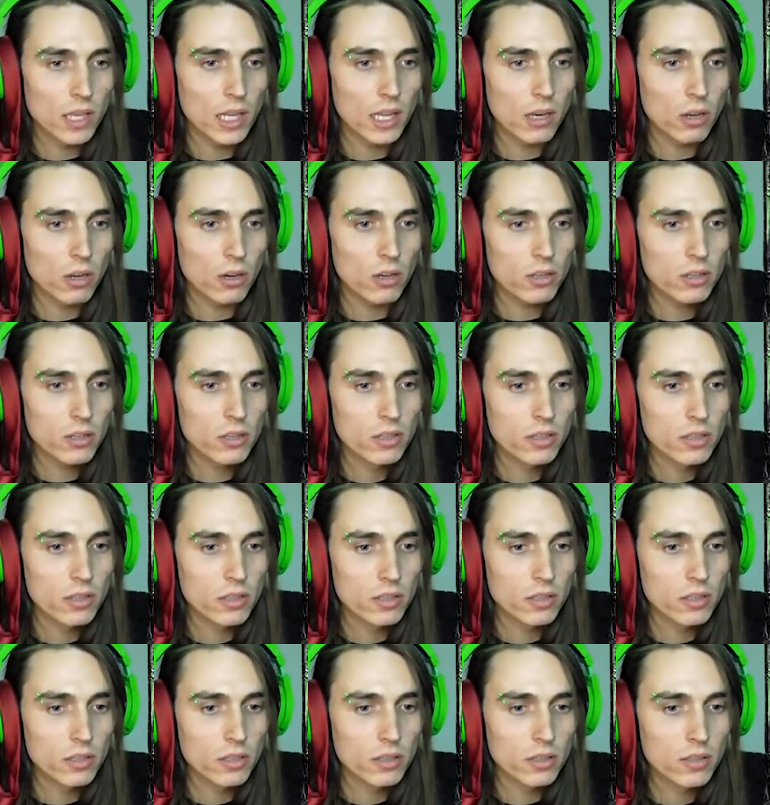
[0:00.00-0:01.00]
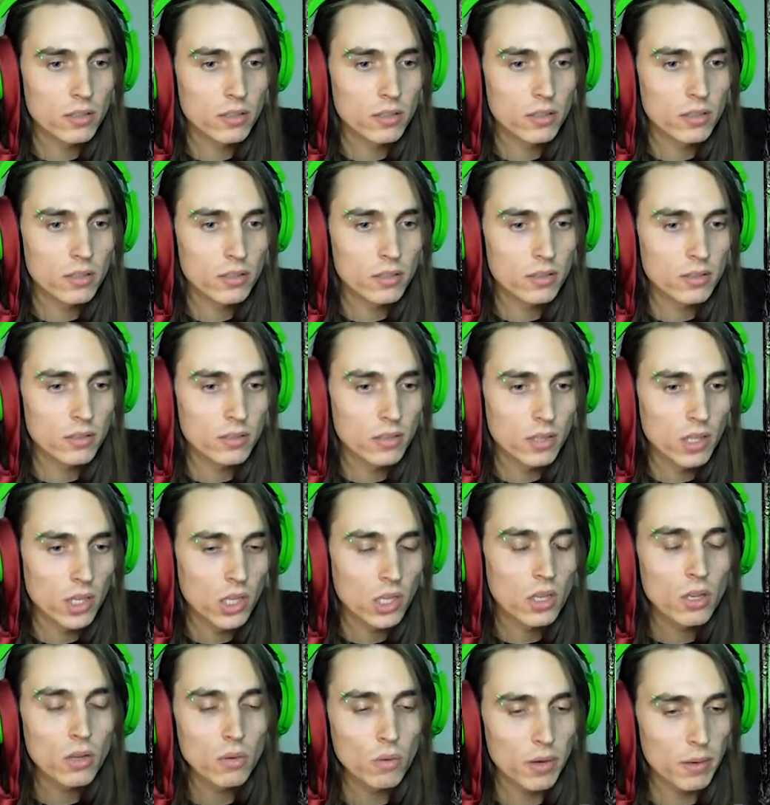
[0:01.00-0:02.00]
Hello.
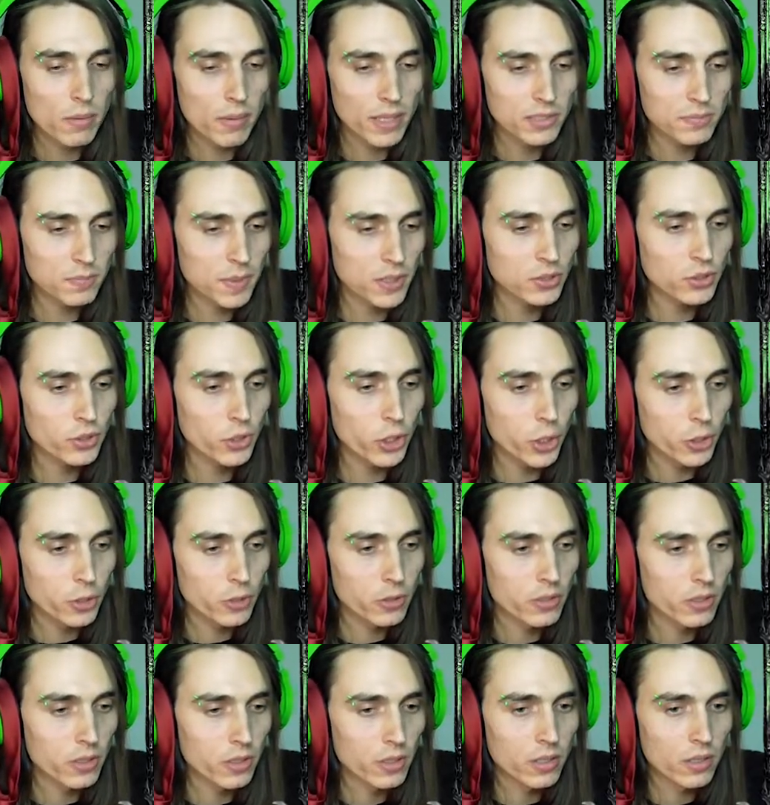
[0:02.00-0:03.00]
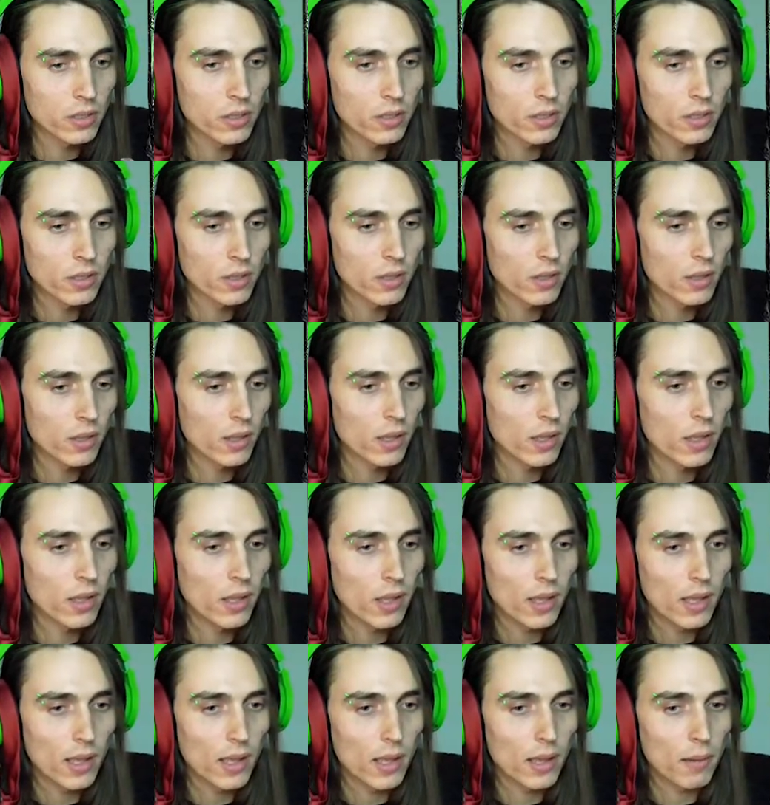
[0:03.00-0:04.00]
What am I supposed to do?
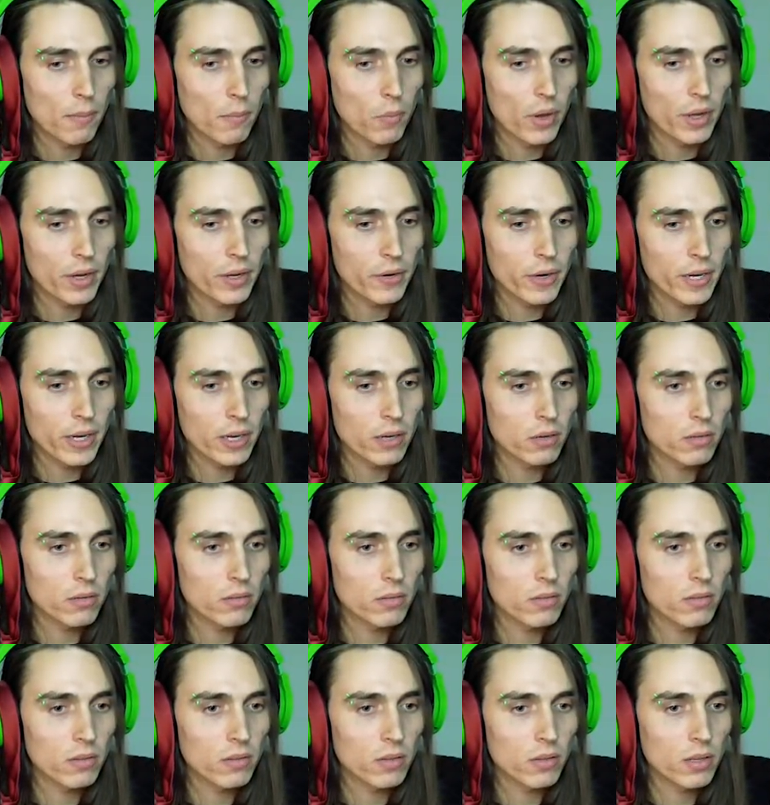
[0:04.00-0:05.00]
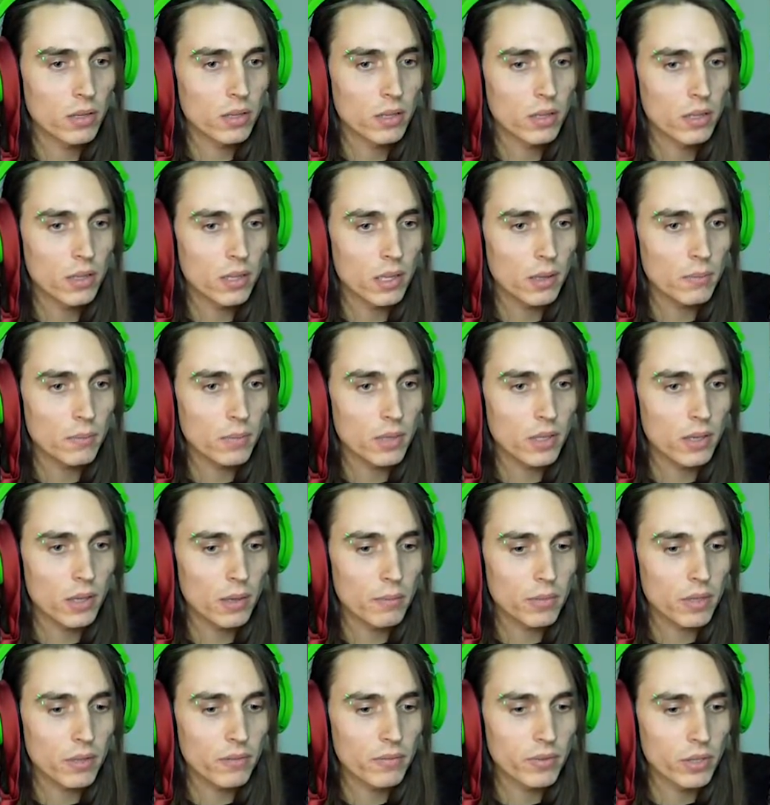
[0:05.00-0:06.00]
I'm wondering... I'm,
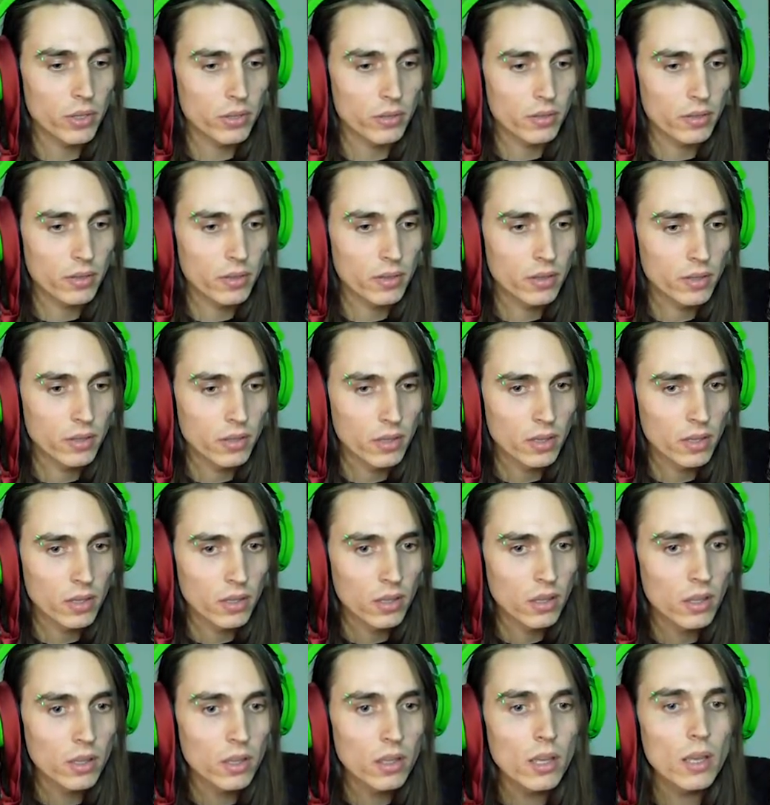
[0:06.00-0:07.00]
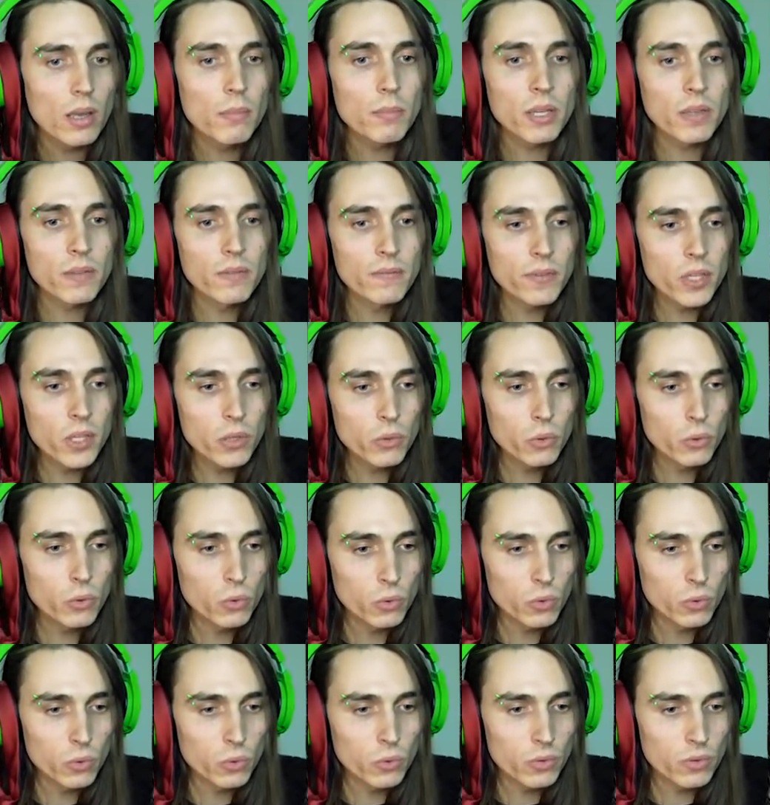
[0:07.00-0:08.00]
I'm confused. I'm
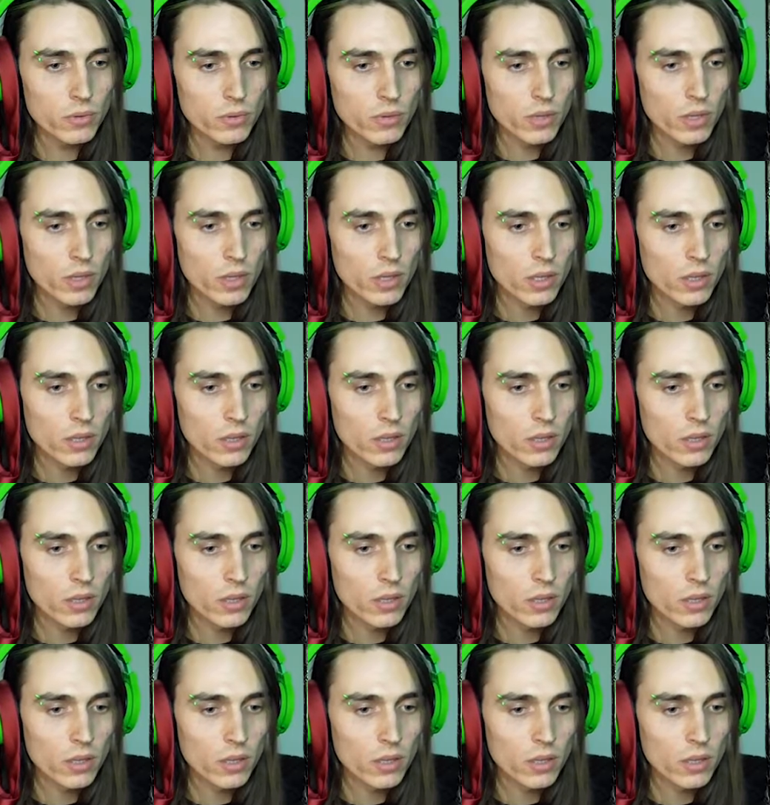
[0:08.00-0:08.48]
confused.